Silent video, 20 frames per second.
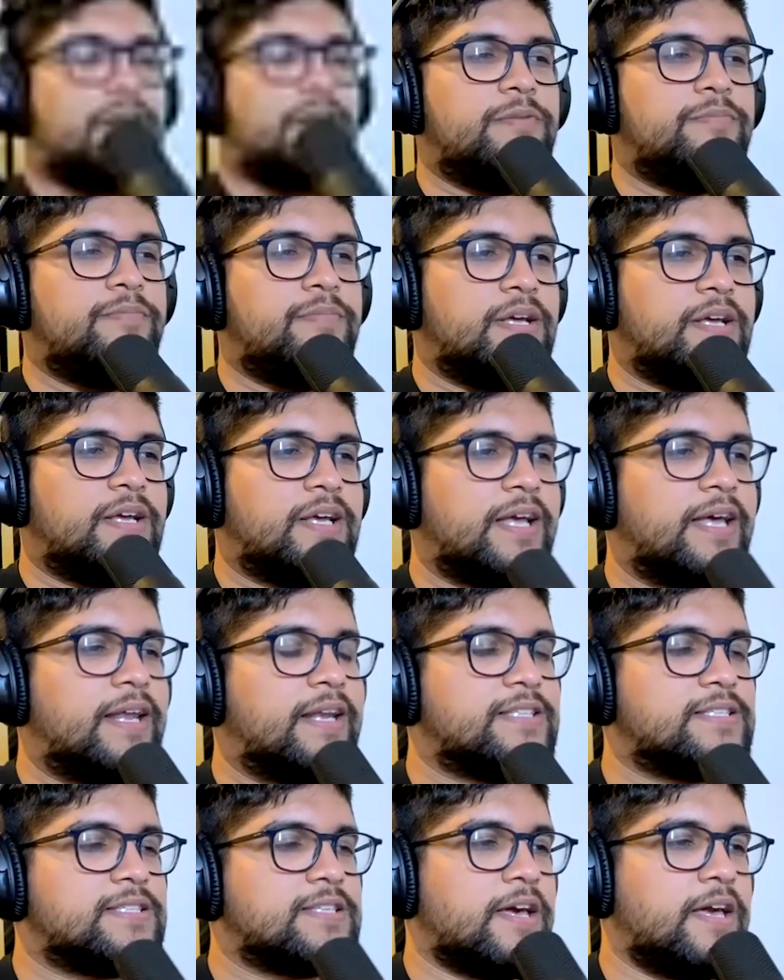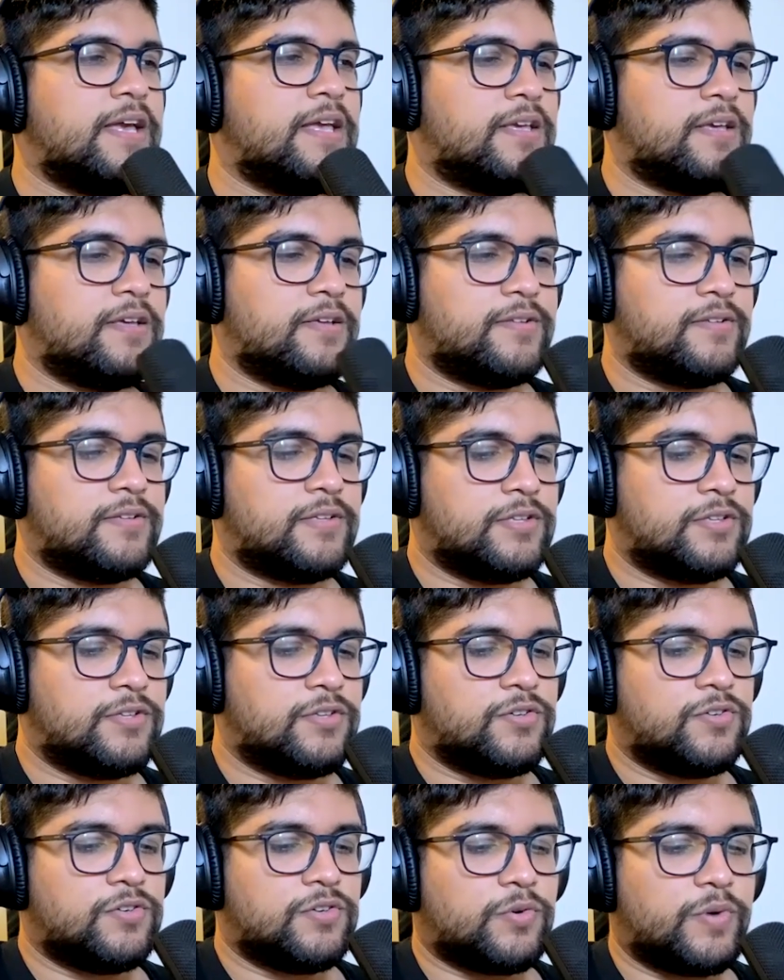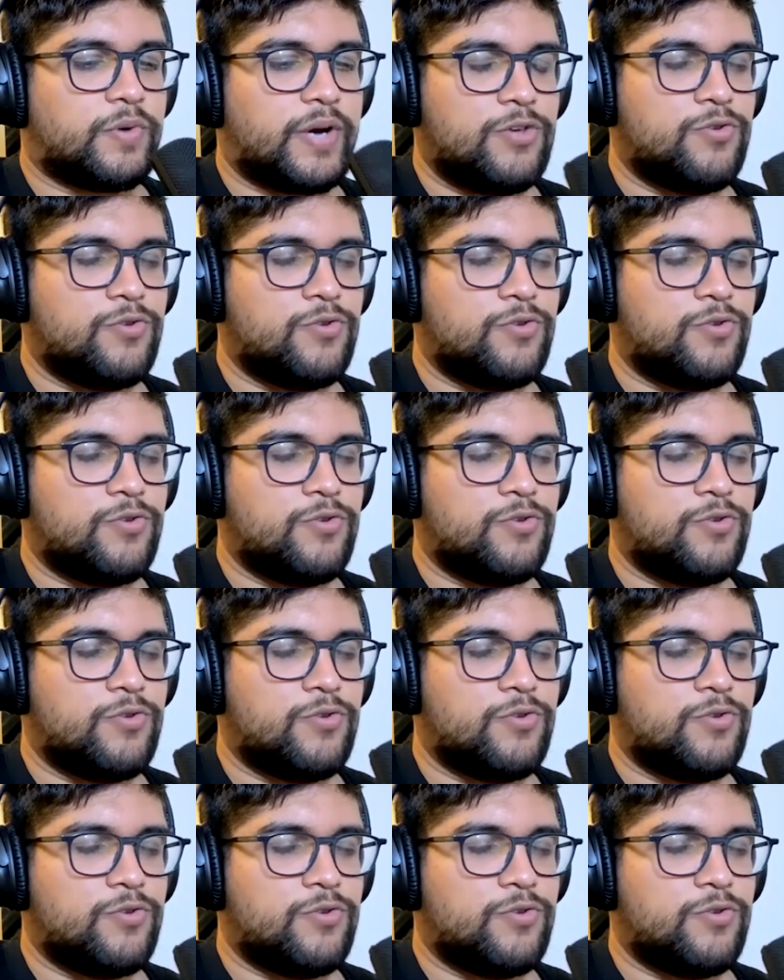him, and it's like, wait,